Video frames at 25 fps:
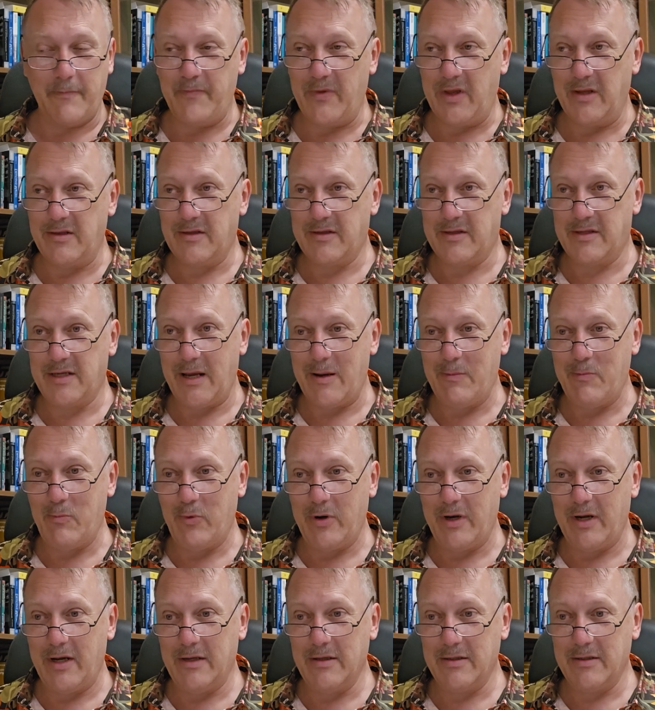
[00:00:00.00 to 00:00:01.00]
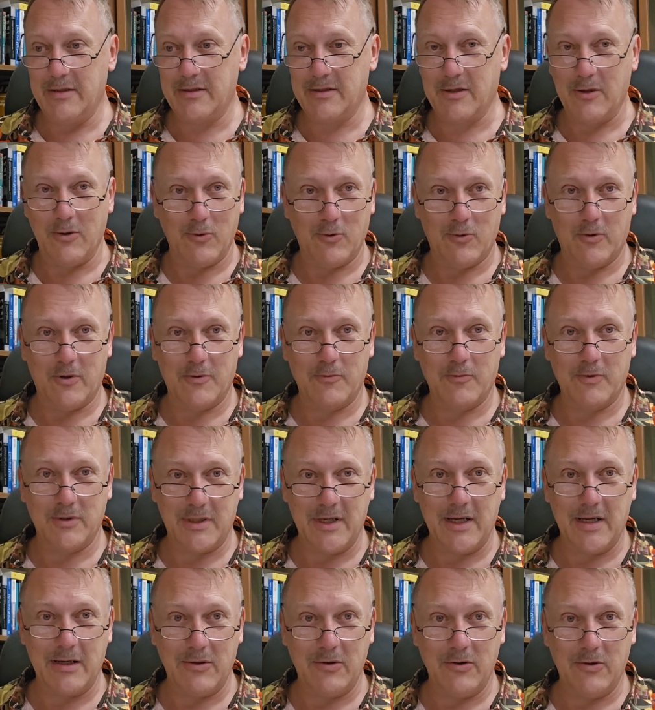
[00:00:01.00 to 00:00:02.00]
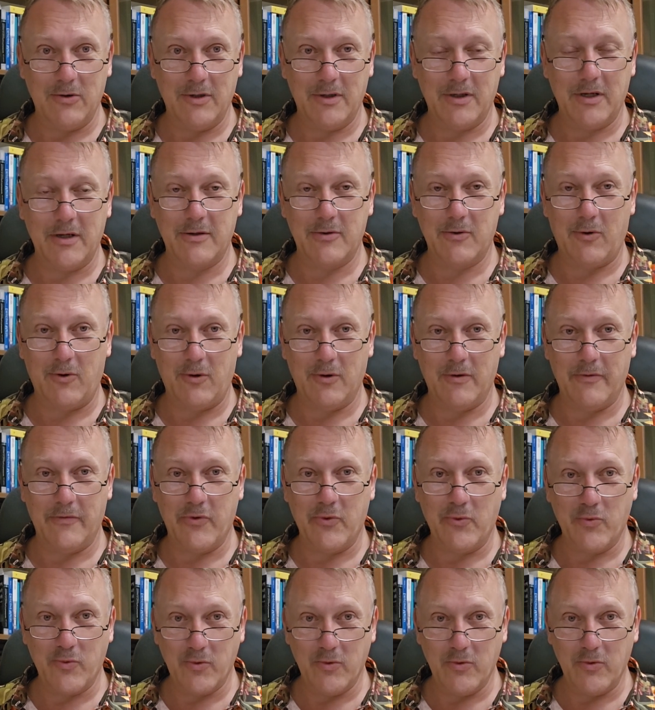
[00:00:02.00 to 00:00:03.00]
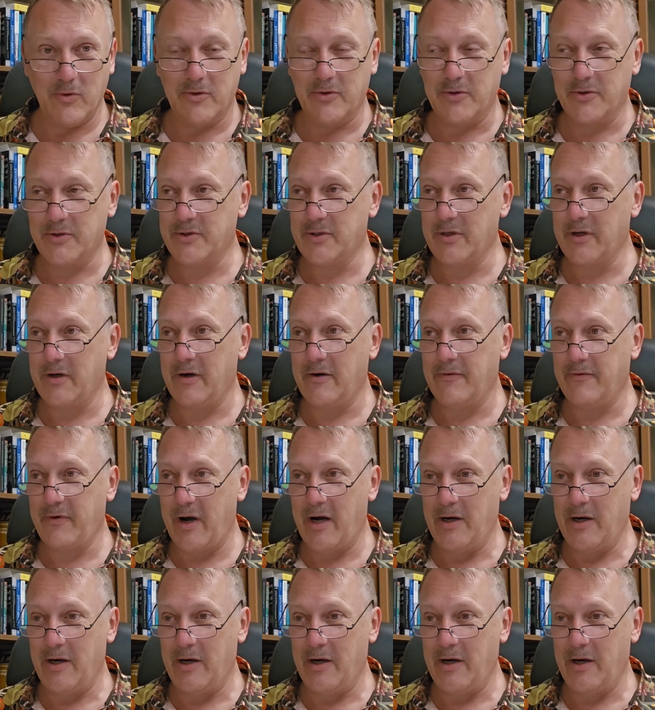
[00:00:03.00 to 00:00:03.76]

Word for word: in the same way as the Lord will take a look at all of the rulers of